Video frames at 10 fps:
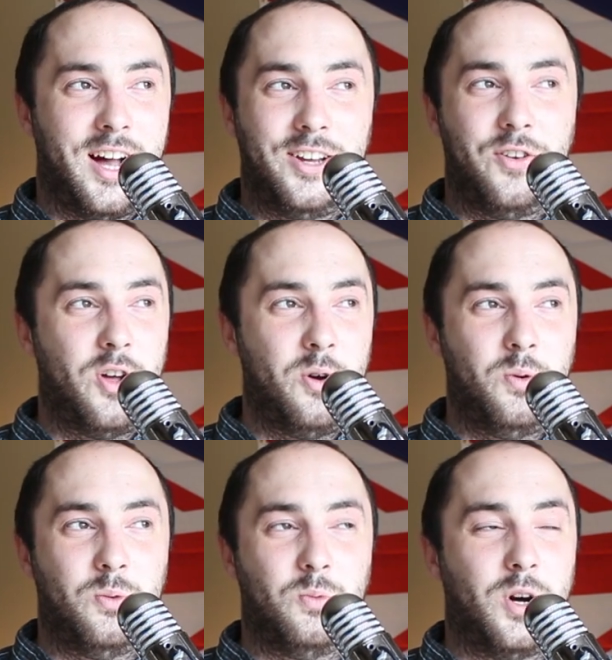I don't
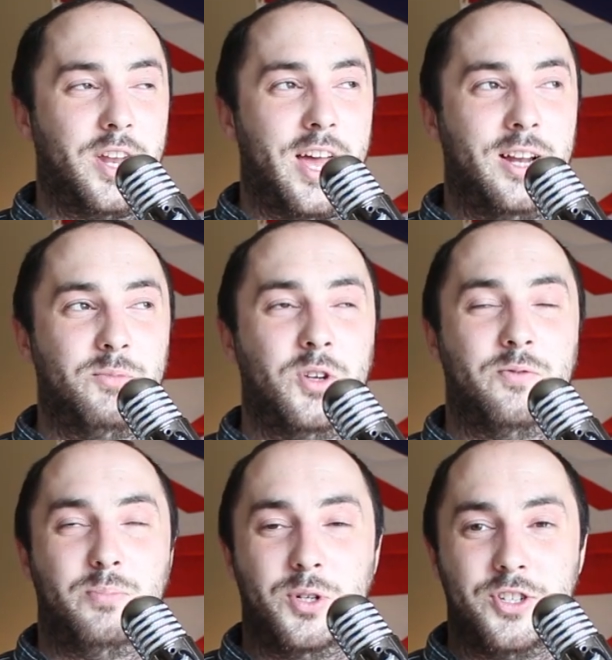know what element
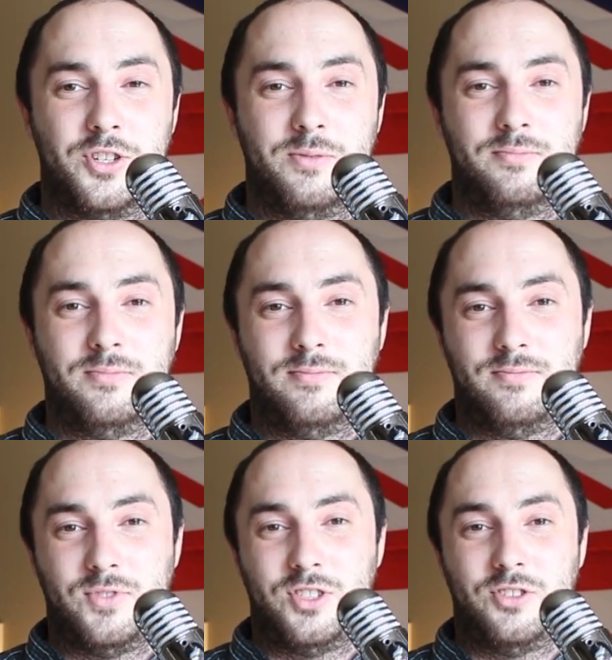of Buddhism
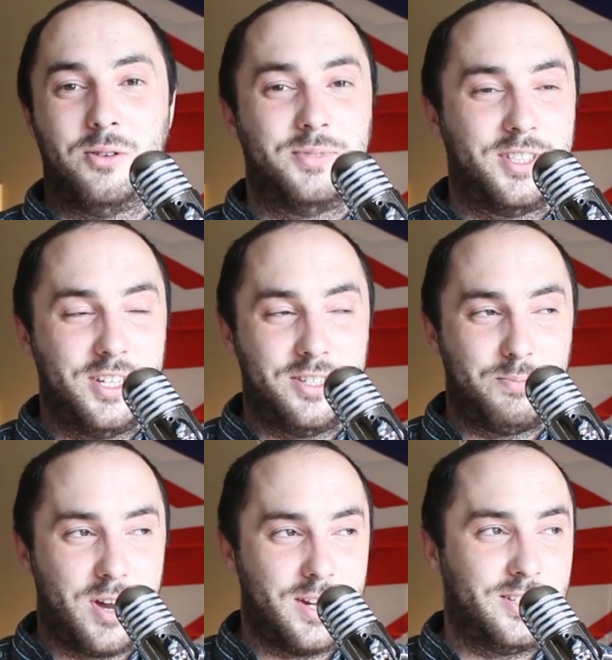stops this
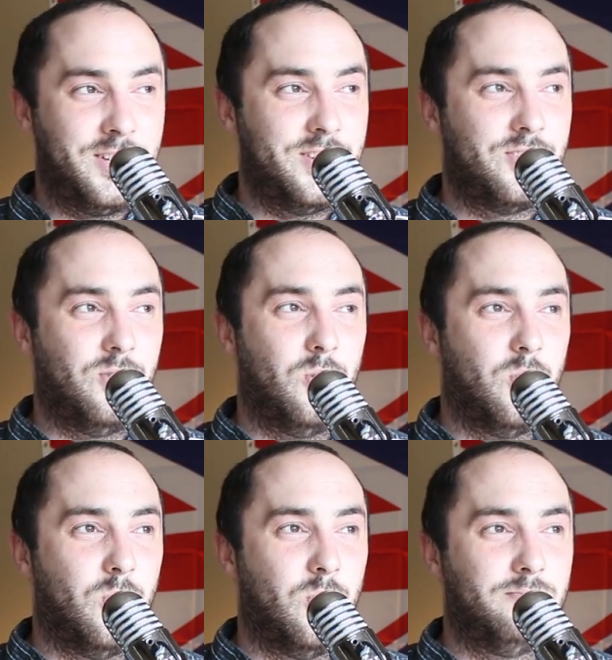practice,
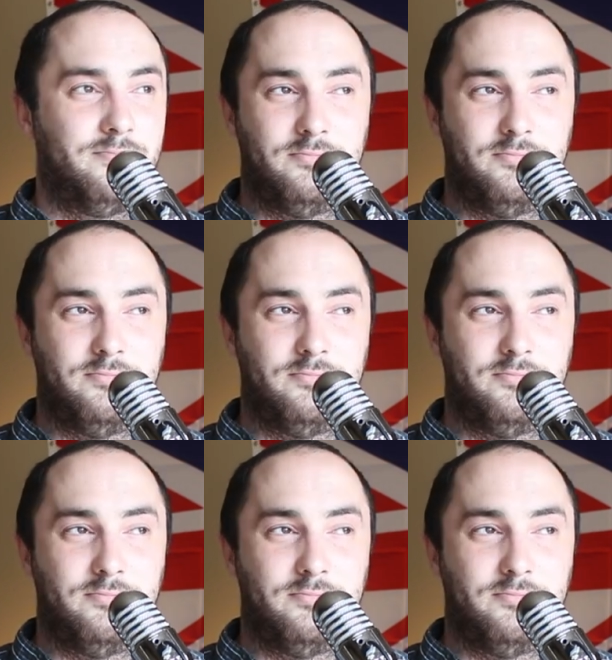or